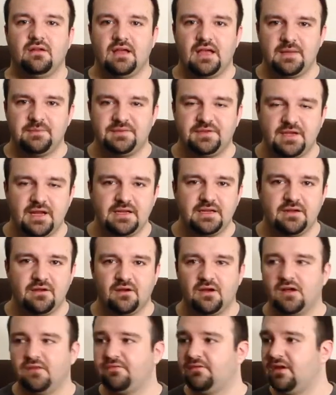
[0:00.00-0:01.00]
I'm signing
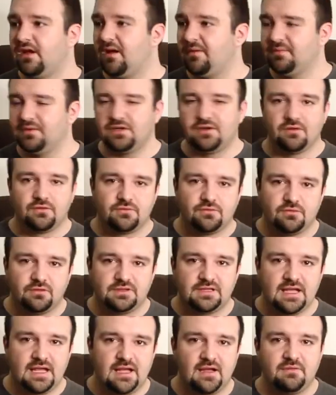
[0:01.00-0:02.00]
off. I'm going to go
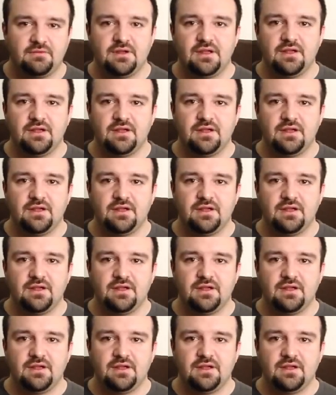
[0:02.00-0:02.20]
cool down,